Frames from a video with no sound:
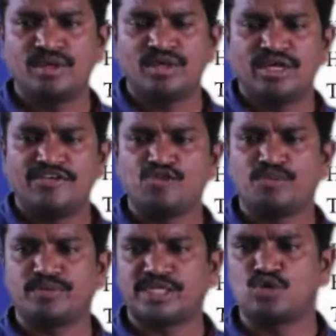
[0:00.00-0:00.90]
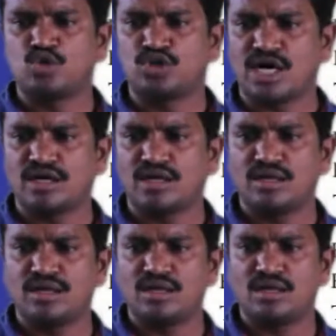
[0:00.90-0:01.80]
If you substitute r
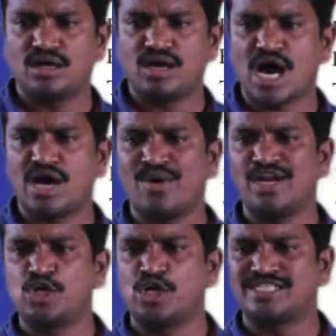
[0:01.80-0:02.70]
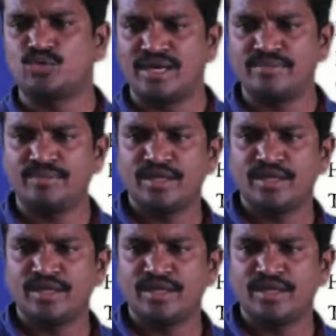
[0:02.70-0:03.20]
value as 1,